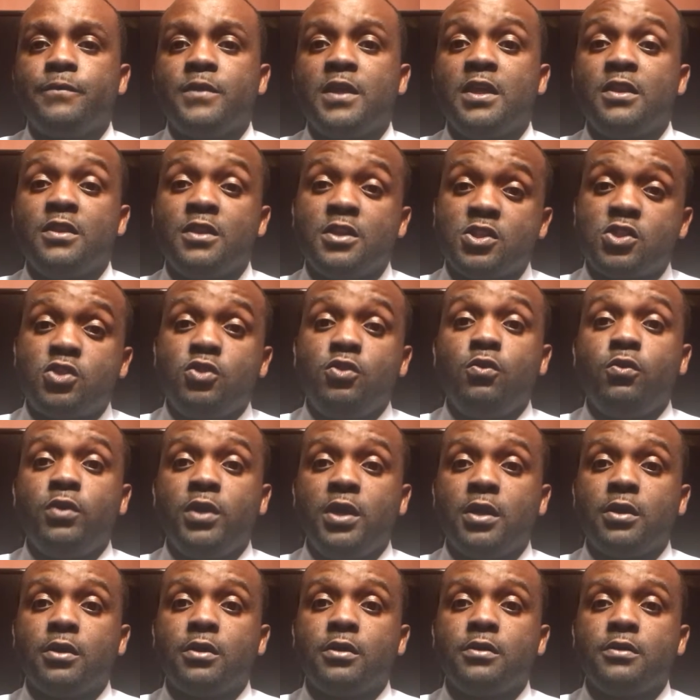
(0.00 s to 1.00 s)
in this new
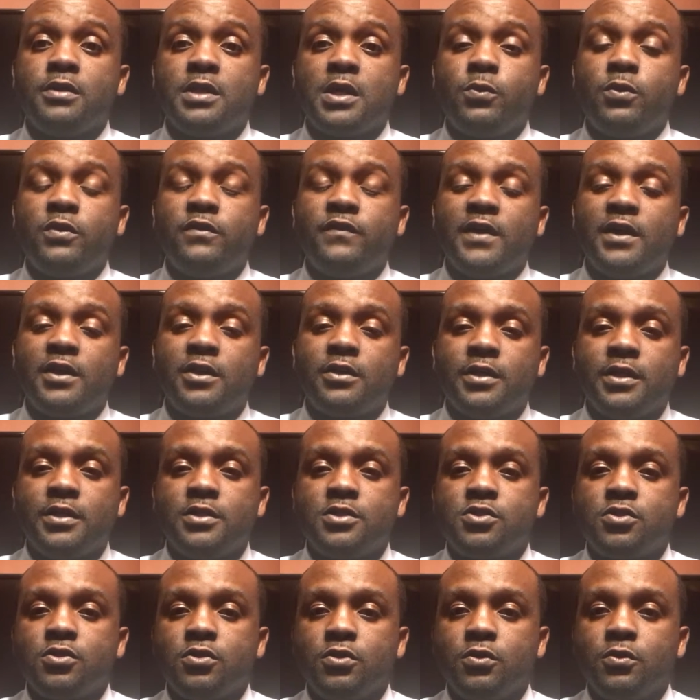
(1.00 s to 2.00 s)
era that we've entered
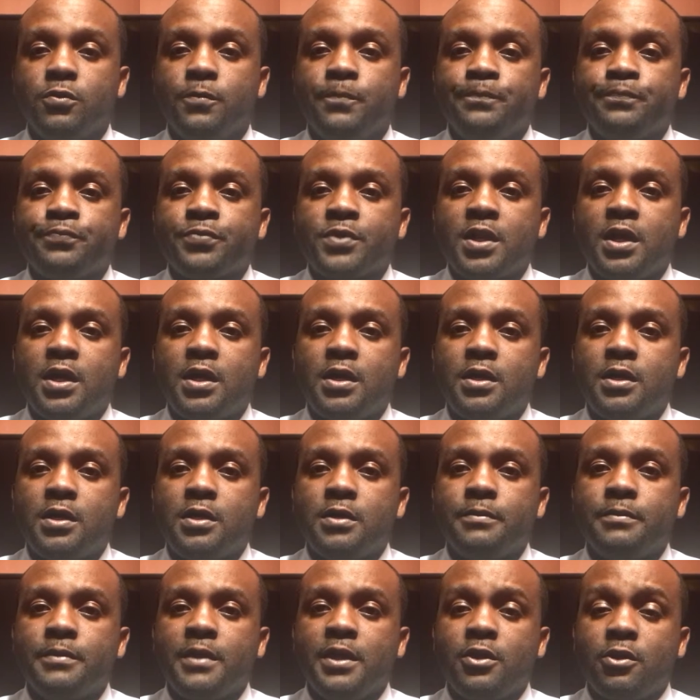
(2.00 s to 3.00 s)
into
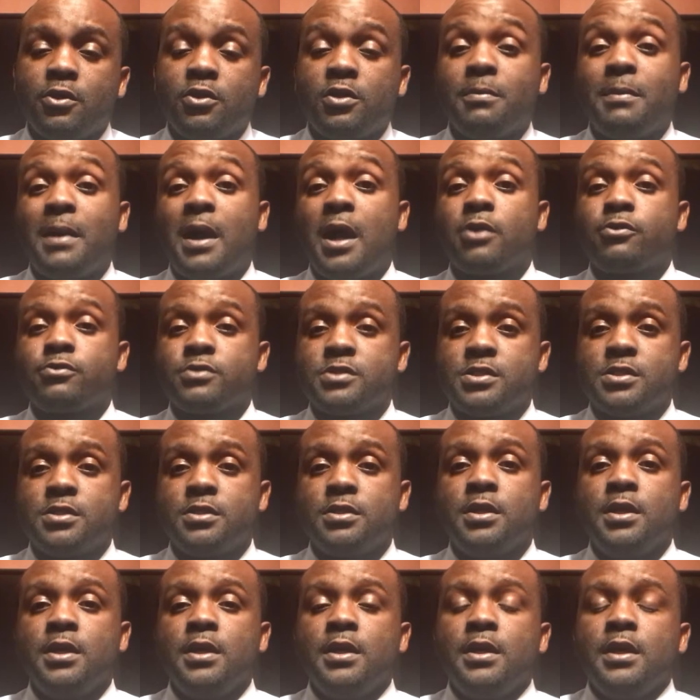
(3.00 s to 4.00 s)
in our democracy.